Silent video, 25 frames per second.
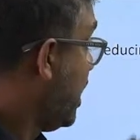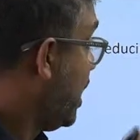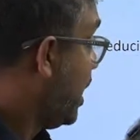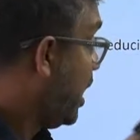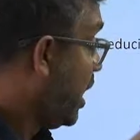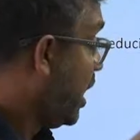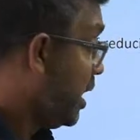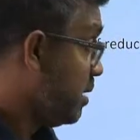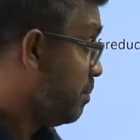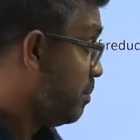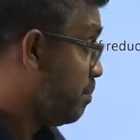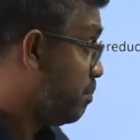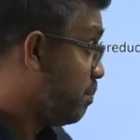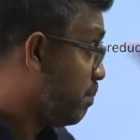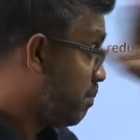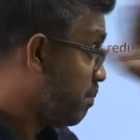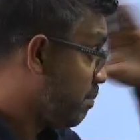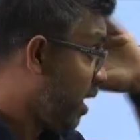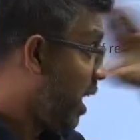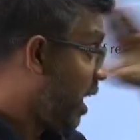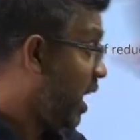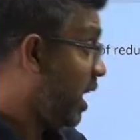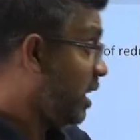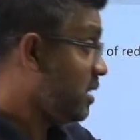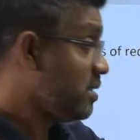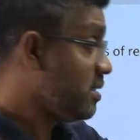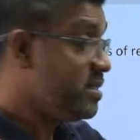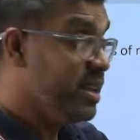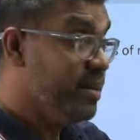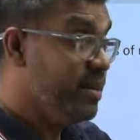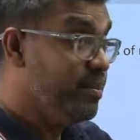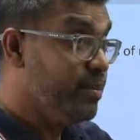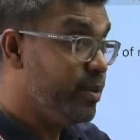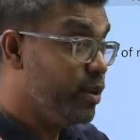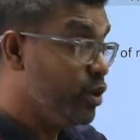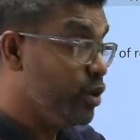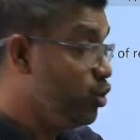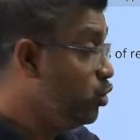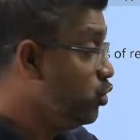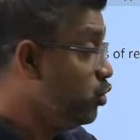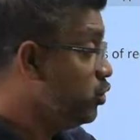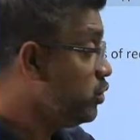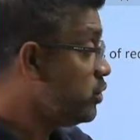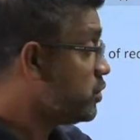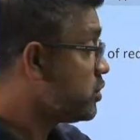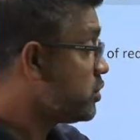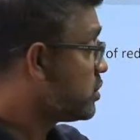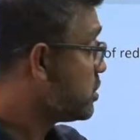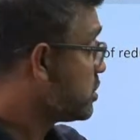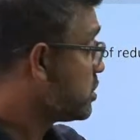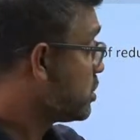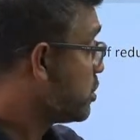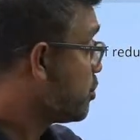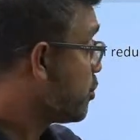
I ask them to use